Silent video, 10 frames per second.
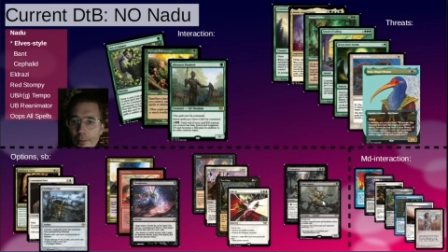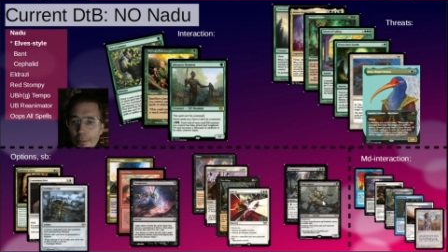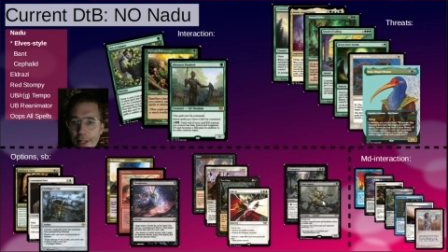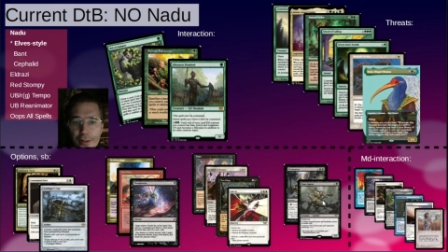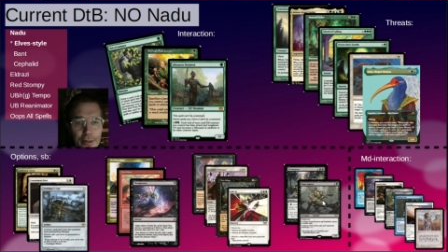
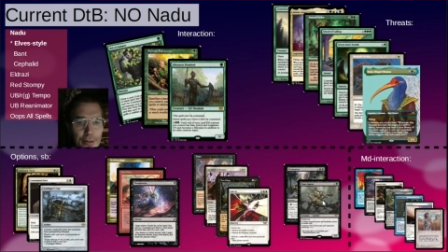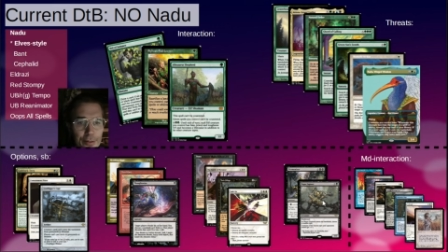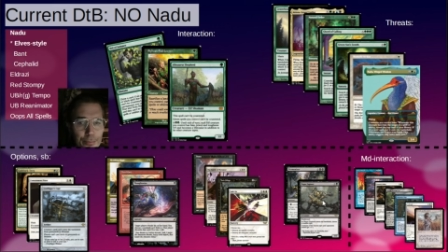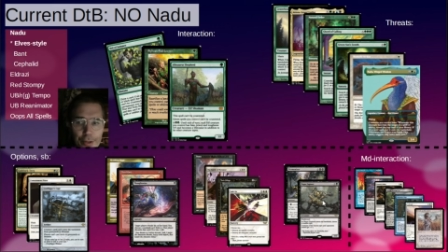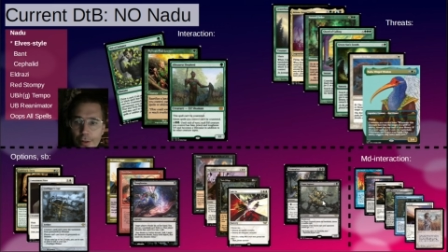Plague Engineer is
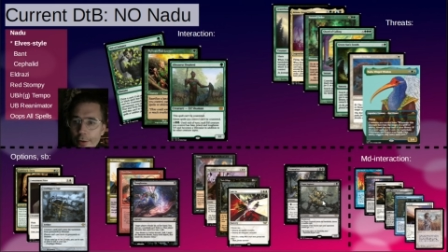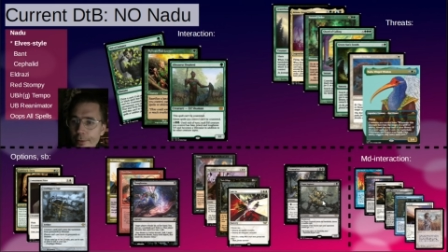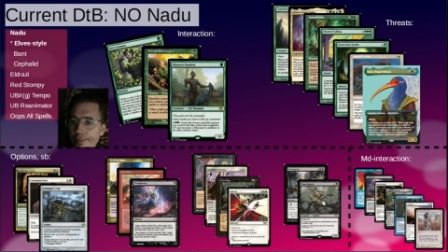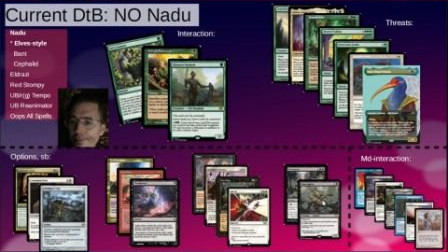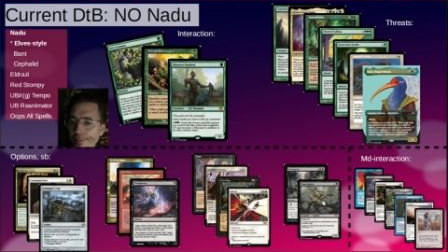pretty
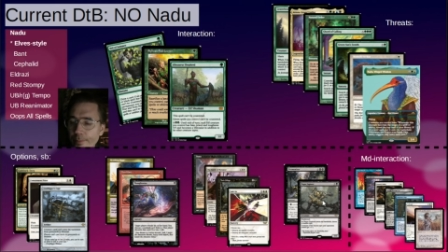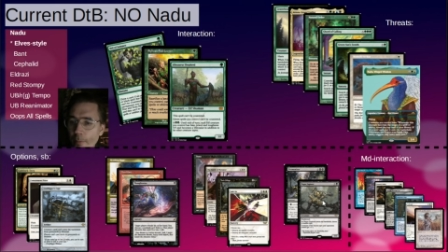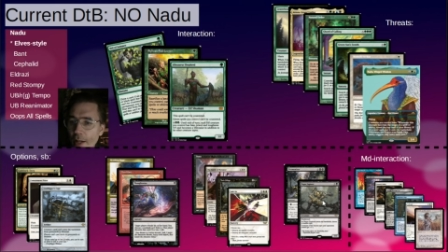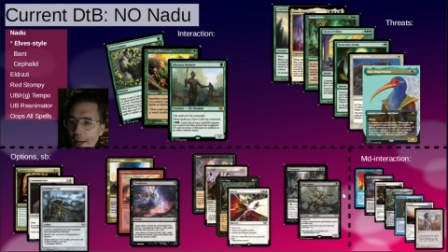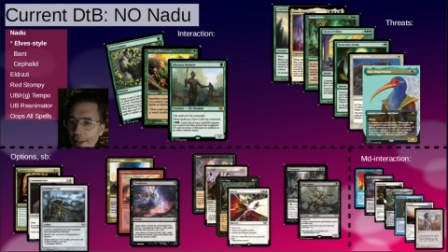good.
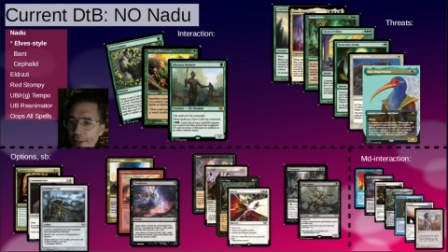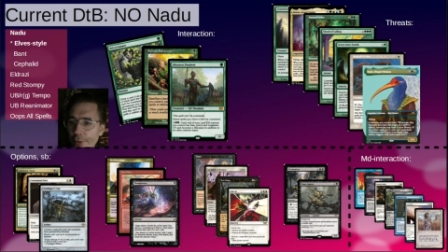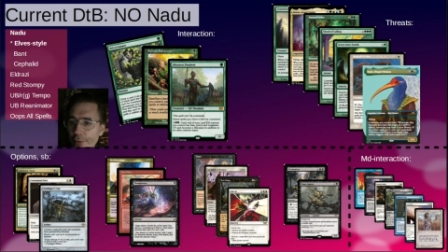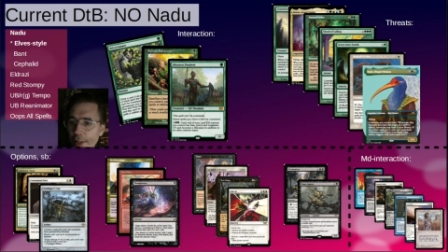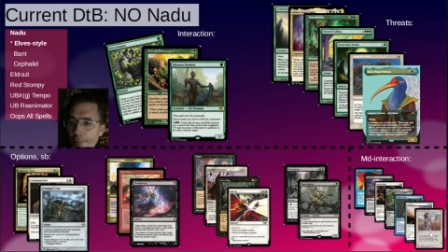And as you
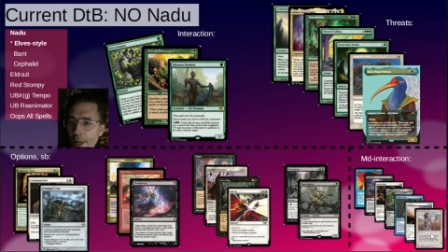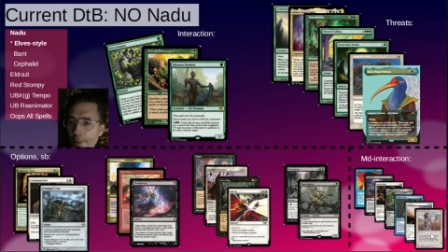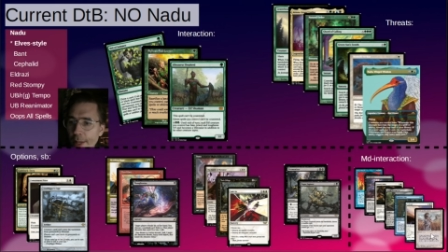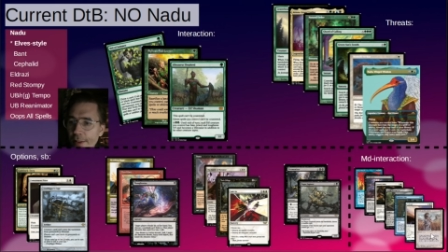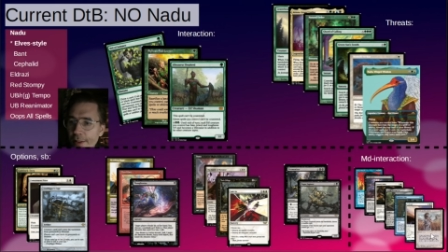see in my
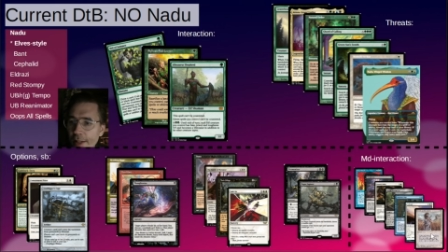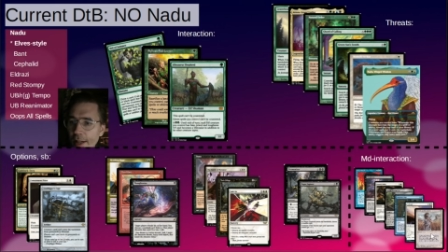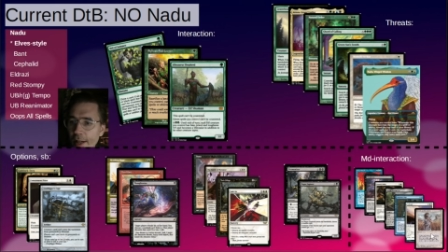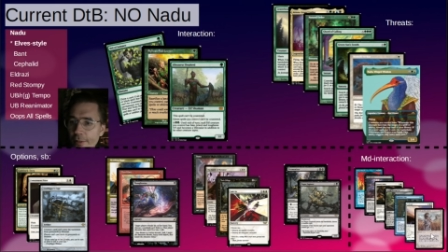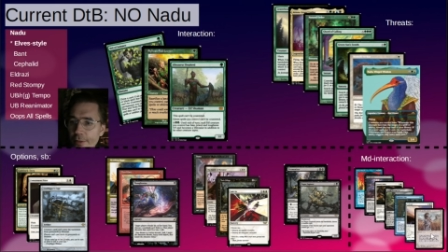main deck, I
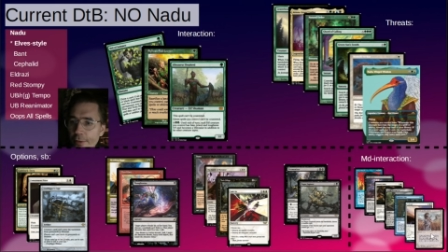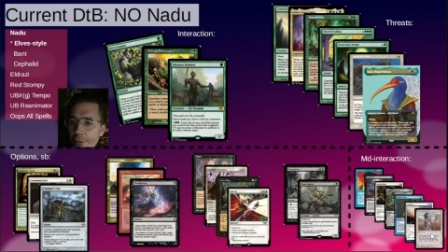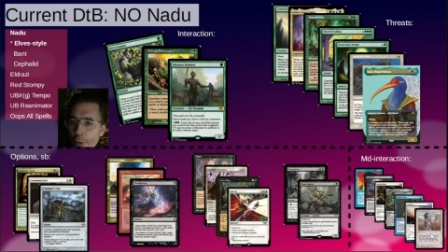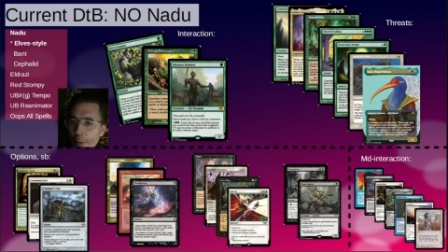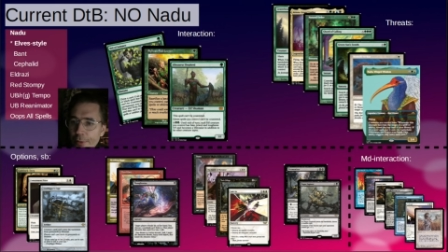have
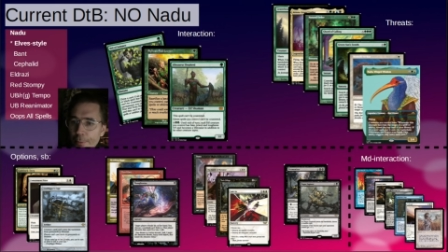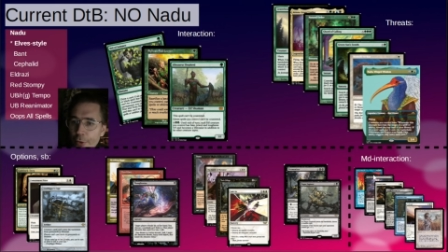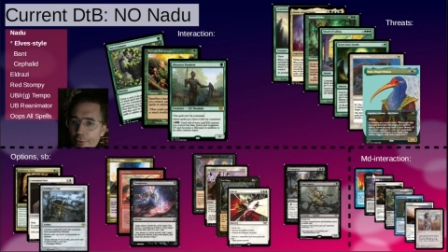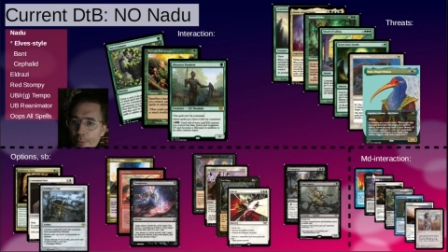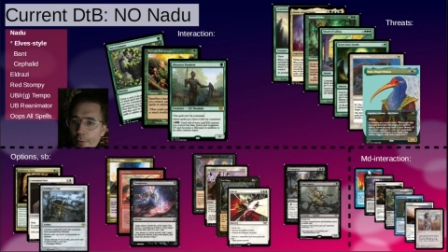so much
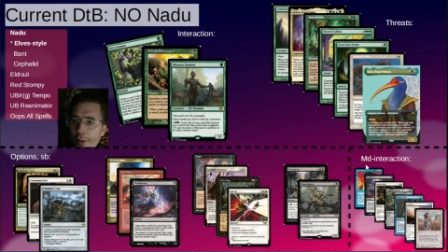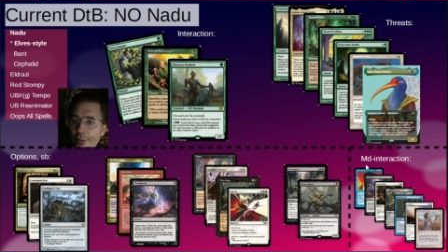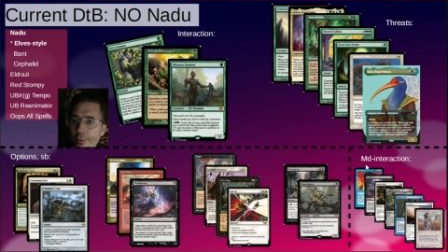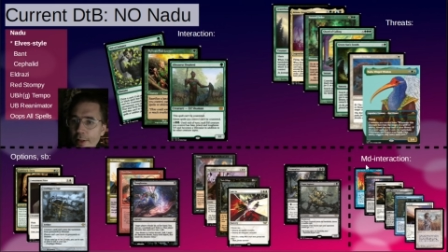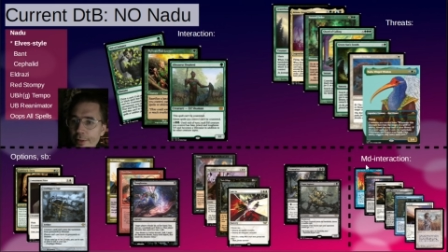spot removal
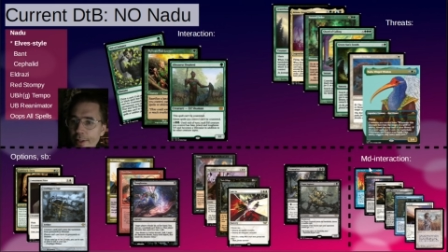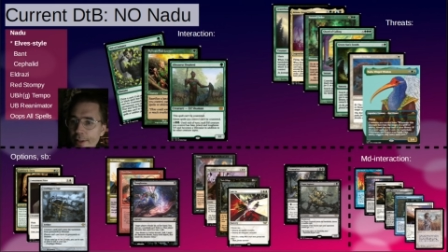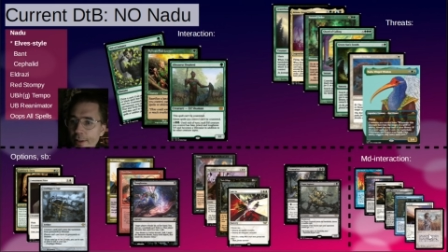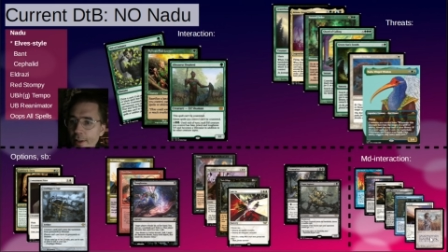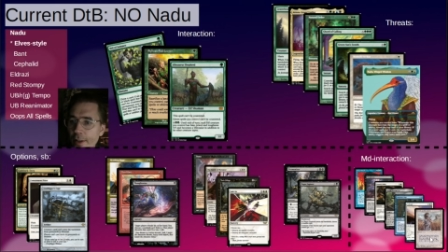that's relevant
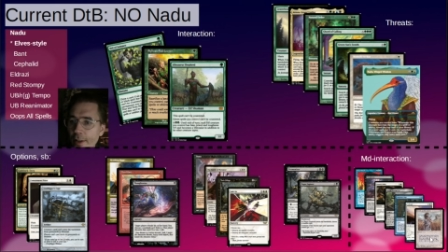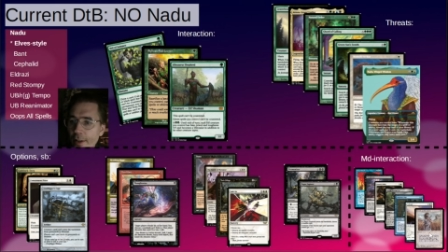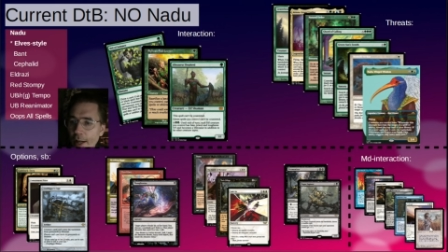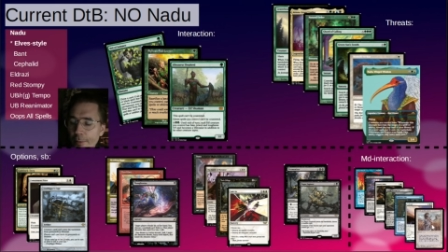here. I've